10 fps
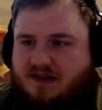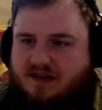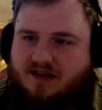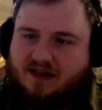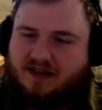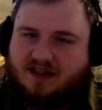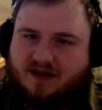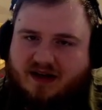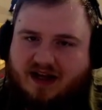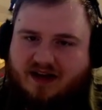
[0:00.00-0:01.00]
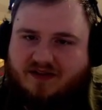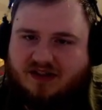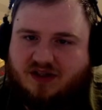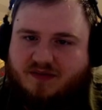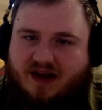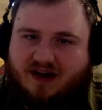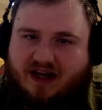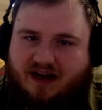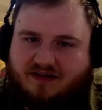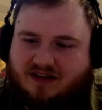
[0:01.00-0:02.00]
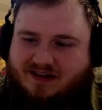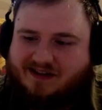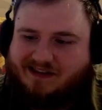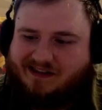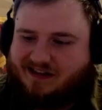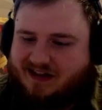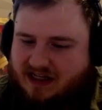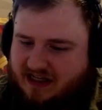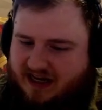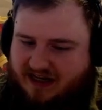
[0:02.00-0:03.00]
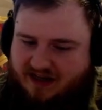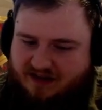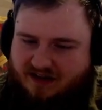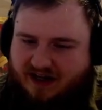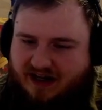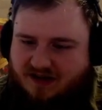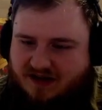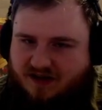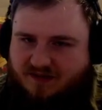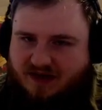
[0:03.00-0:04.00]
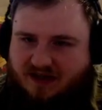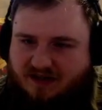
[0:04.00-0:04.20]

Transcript: They still might have a 2-mana counter, like a negate in their hand or something.